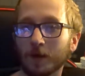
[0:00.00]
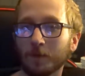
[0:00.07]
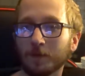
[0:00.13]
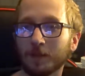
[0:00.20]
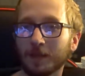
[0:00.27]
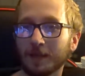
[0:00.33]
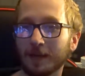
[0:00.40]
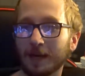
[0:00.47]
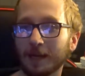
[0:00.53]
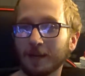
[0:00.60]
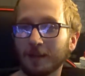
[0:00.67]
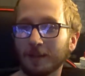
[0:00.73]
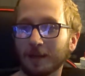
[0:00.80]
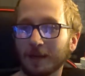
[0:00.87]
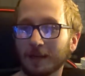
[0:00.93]
Why would they
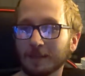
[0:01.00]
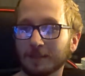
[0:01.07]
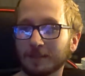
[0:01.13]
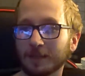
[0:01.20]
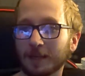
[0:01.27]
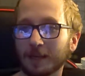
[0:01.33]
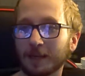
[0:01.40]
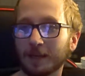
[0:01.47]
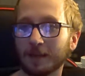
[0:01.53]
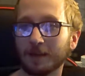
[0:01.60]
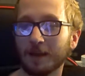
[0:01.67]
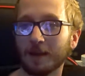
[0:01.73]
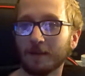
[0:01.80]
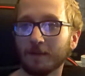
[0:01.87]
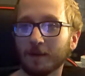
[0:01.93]
idolize a
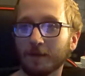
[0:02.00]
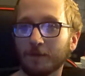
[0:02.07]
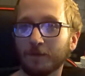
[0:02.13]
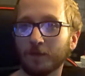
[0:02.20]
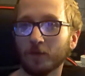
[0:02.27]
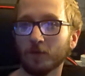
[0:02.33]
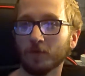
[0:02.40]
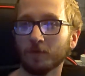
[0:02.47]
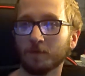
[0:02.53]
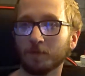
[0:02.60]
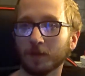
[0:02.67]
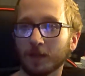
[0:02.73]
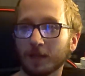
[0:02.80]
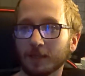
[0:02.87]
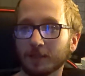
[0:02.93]
food
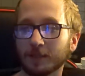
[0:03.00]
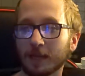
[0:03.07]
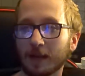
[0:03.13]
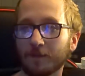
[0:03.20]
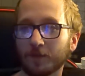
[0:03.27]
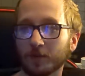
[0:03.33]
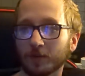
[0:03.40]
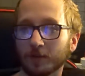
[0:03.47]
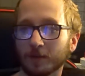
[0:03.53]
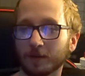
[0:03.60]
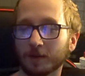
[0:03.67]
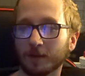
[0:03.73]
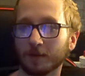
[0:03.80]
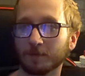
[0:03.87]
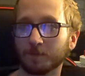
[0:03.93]
place
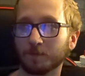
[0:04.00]
after